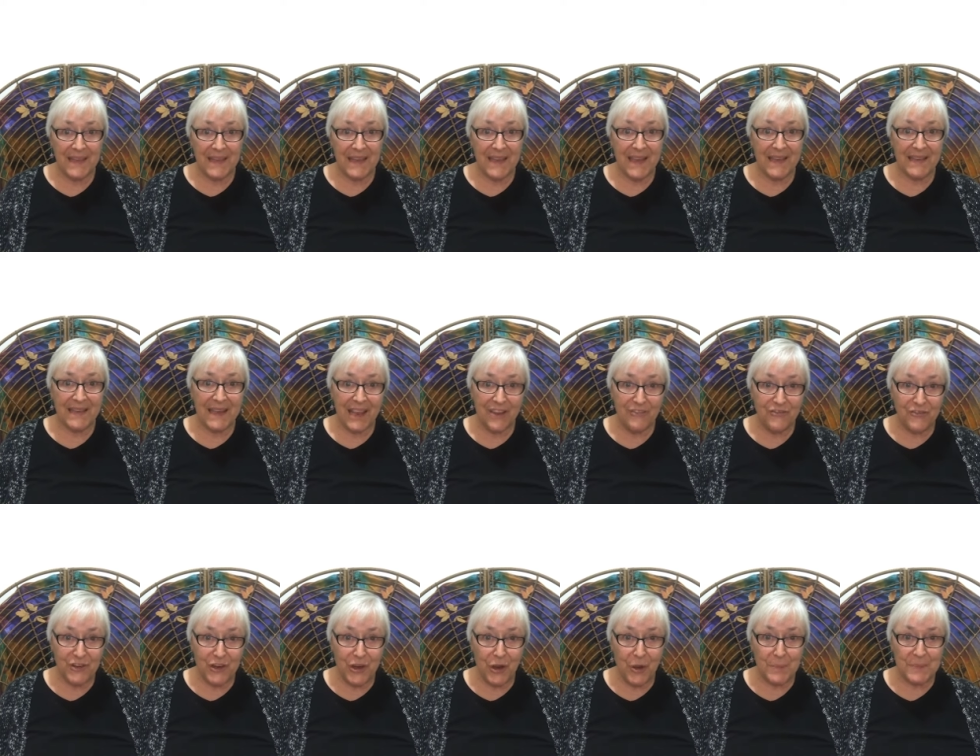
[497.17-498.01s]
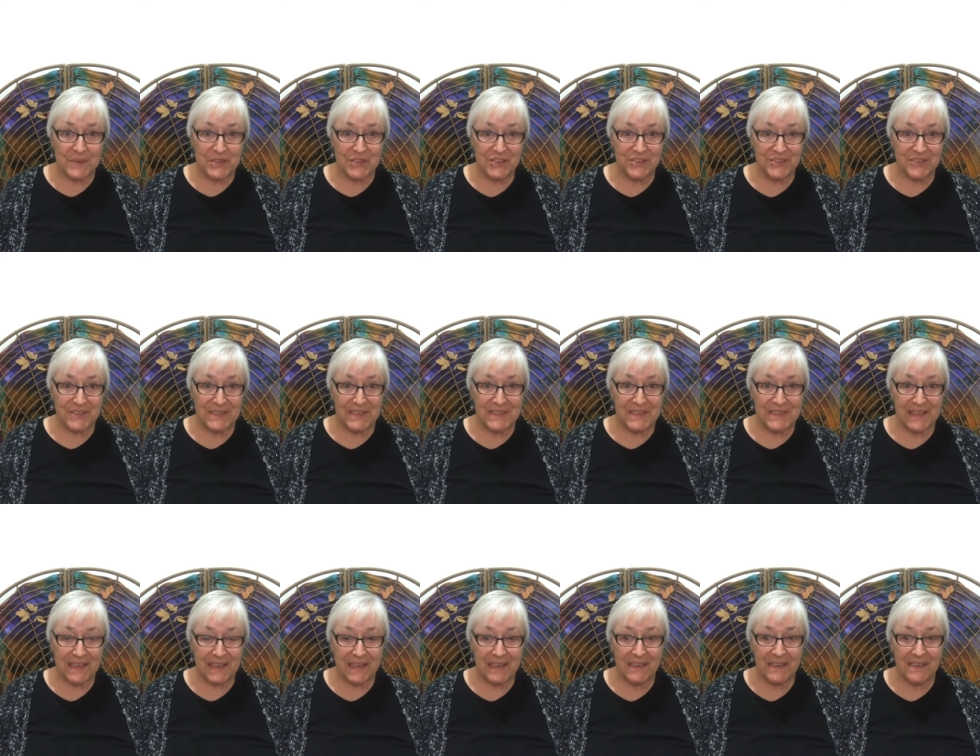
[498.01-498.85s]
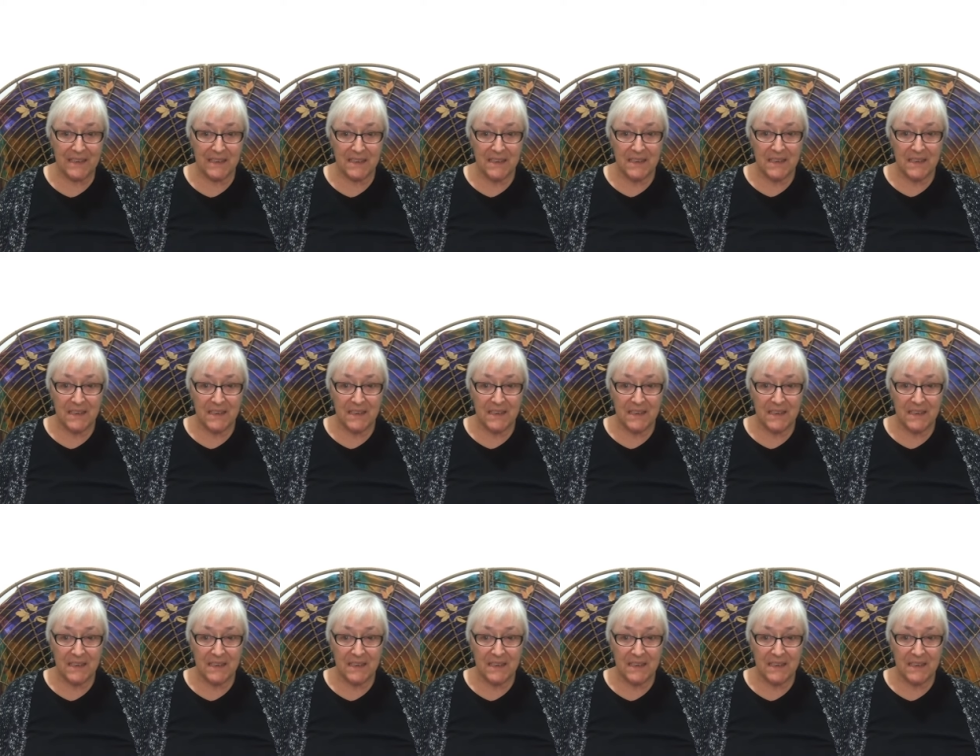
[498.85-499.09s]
at every opportunity,